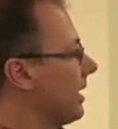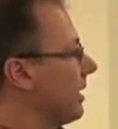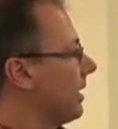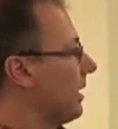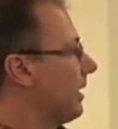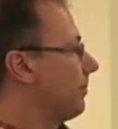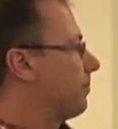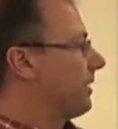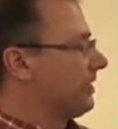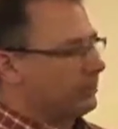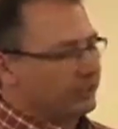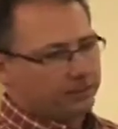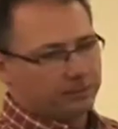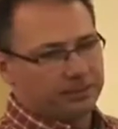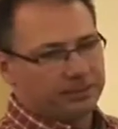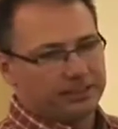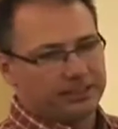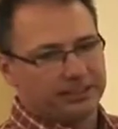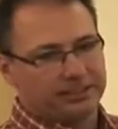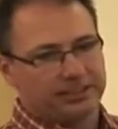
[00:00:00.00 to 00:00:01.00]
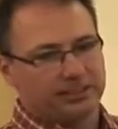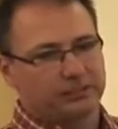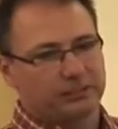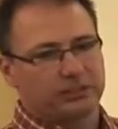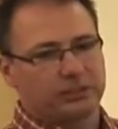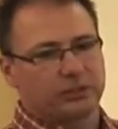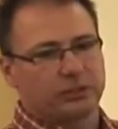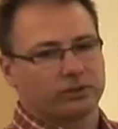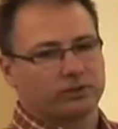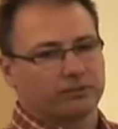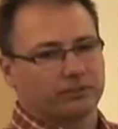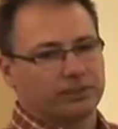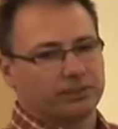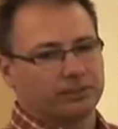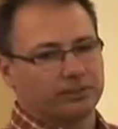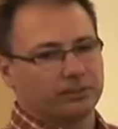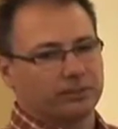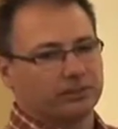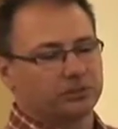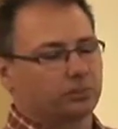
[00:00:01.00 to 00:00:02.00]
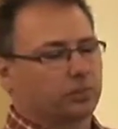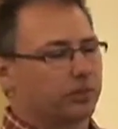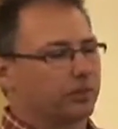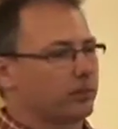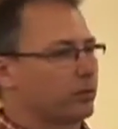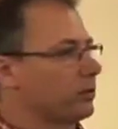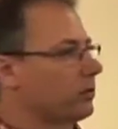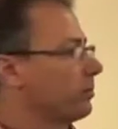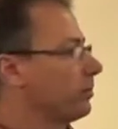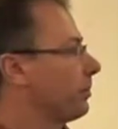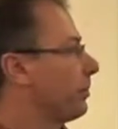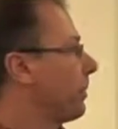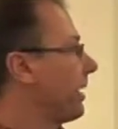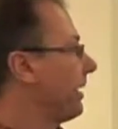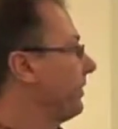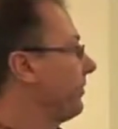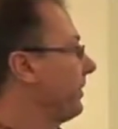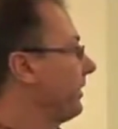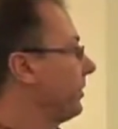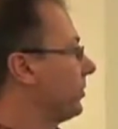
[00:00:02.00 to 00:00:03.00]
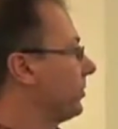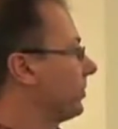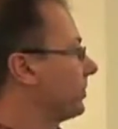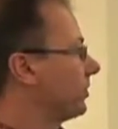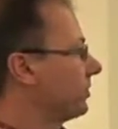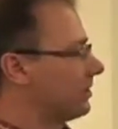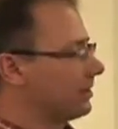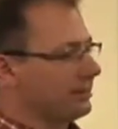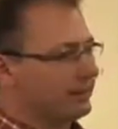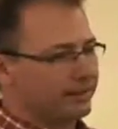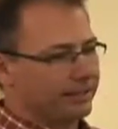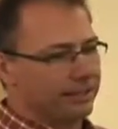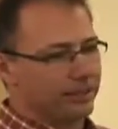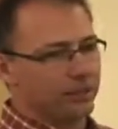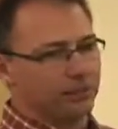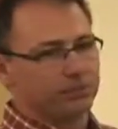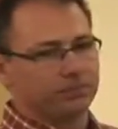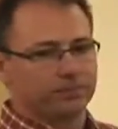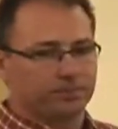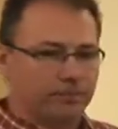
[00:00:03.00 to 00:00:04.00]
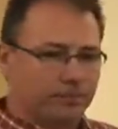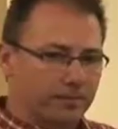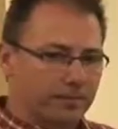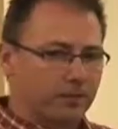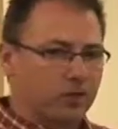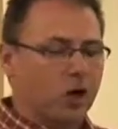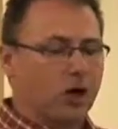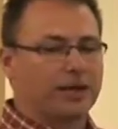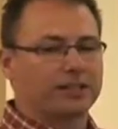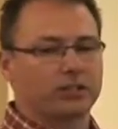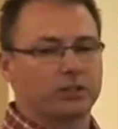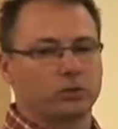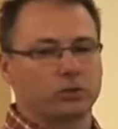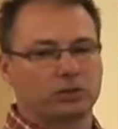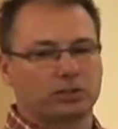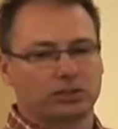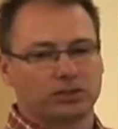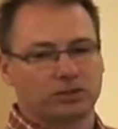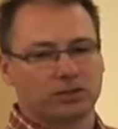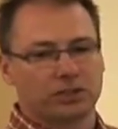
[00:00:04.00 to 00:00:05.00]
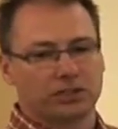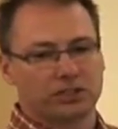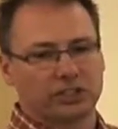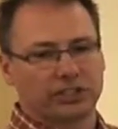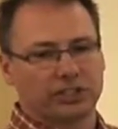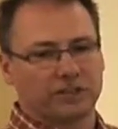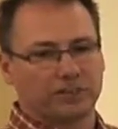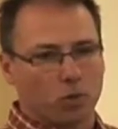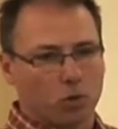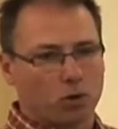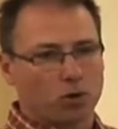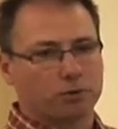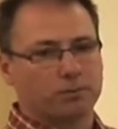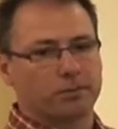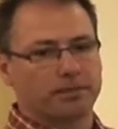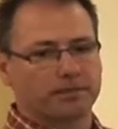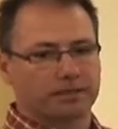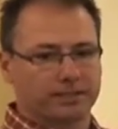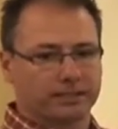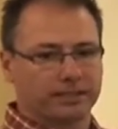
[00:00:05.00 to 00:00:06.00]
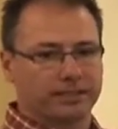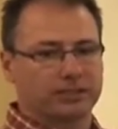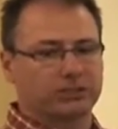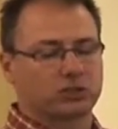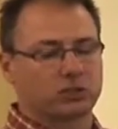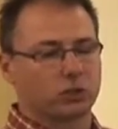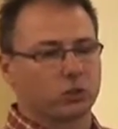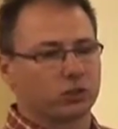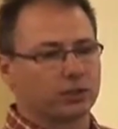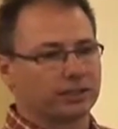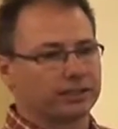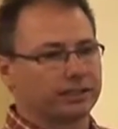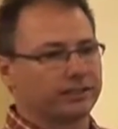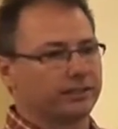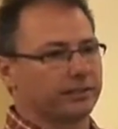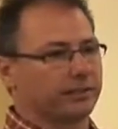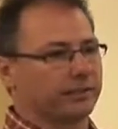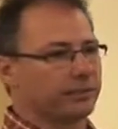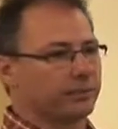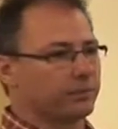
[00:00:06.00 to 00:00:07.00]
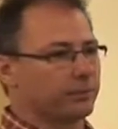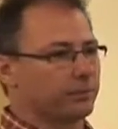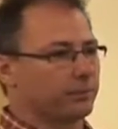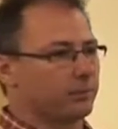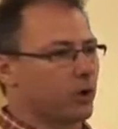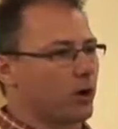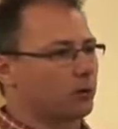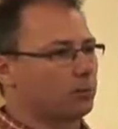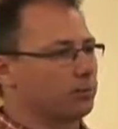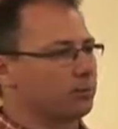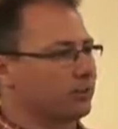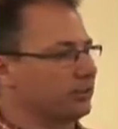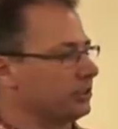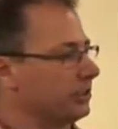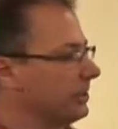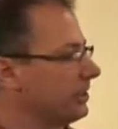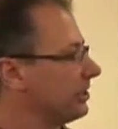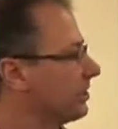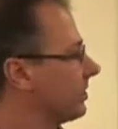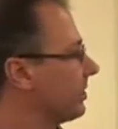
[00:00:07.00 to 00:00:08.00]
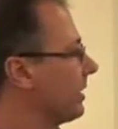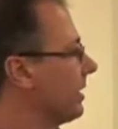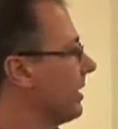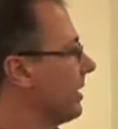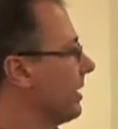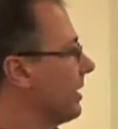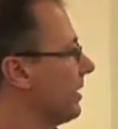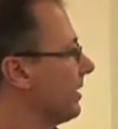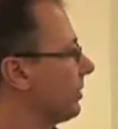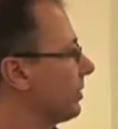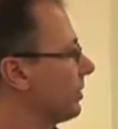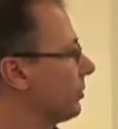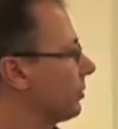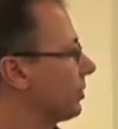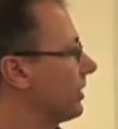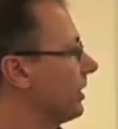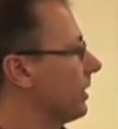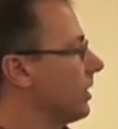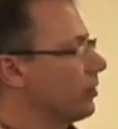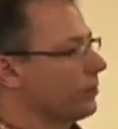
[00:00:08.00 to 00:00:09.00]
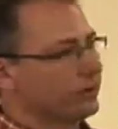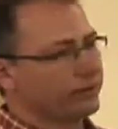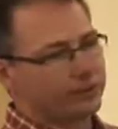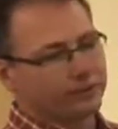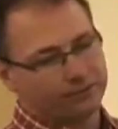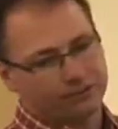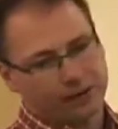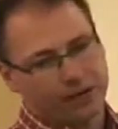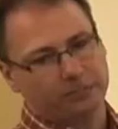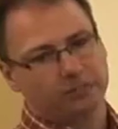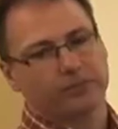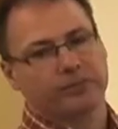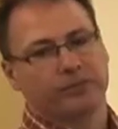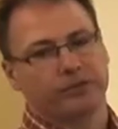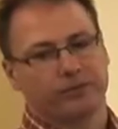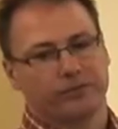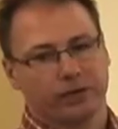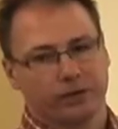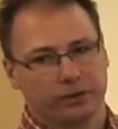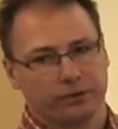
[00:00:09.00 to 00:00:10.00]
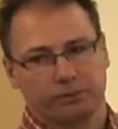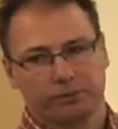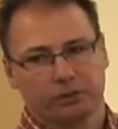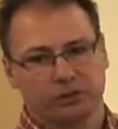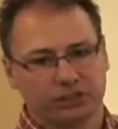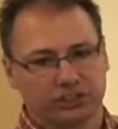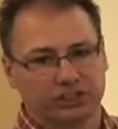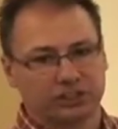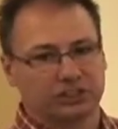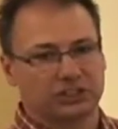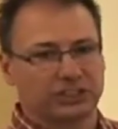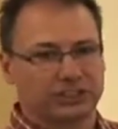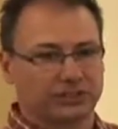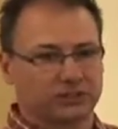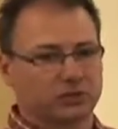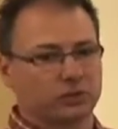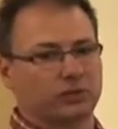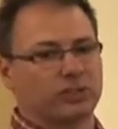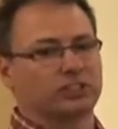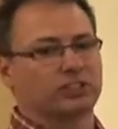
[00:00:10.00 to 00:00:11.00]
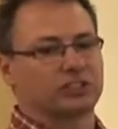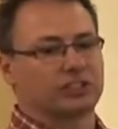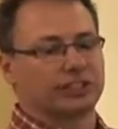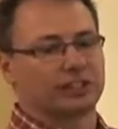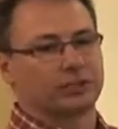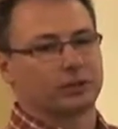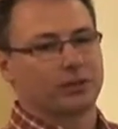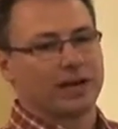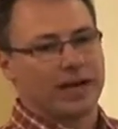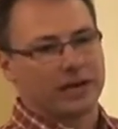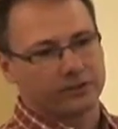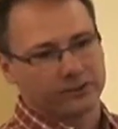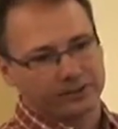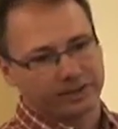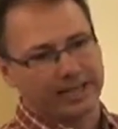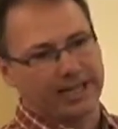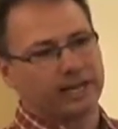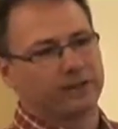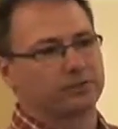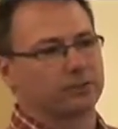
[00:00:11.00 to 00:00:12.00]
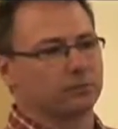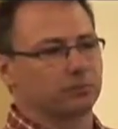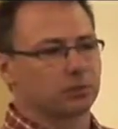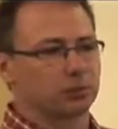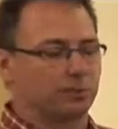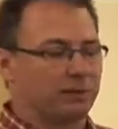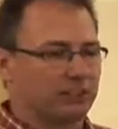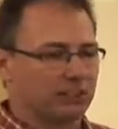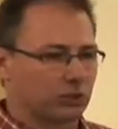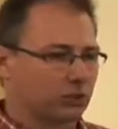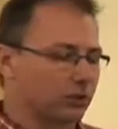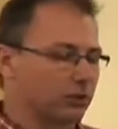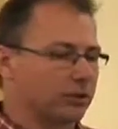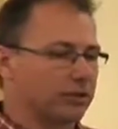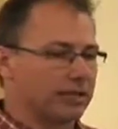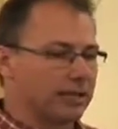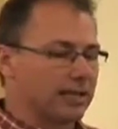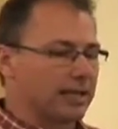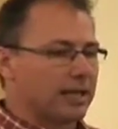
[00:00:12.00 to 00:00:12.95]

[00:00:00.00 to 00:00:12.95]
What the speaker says: PCBs, everybody's heard of PCBs, polychlorinated biphenyls. They're not used as much anymore, but historically the problem exists. So they're still out in the environment. They're very persistent, so they stick around, and they have some special